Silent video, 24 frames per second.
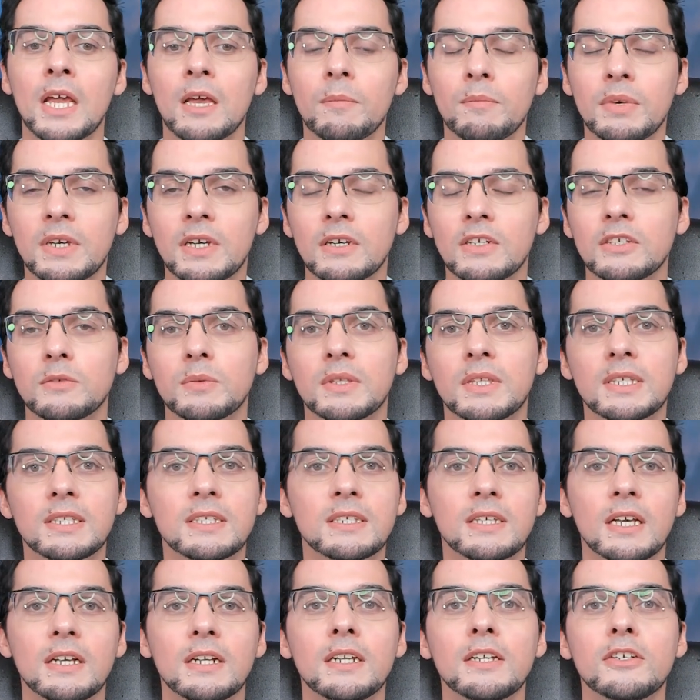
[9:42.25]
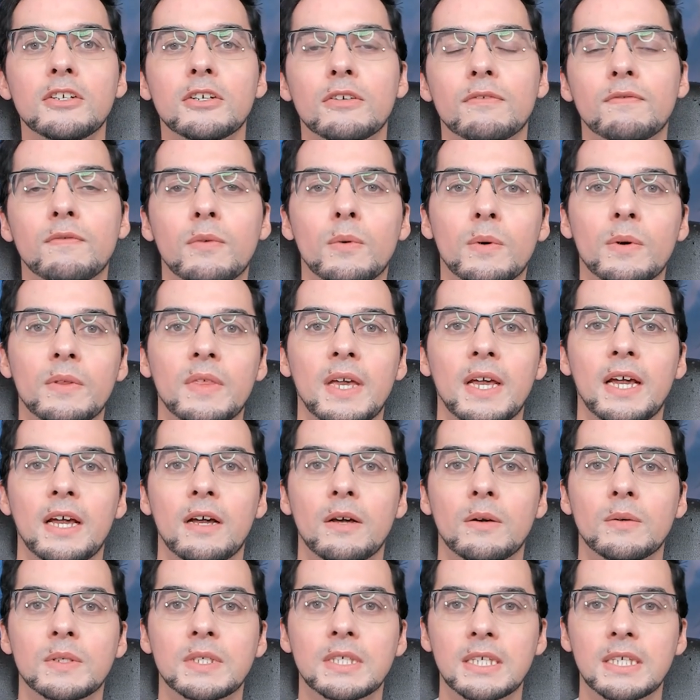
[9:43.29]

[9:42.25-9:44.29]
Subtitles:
Because with the sun in your fourth house,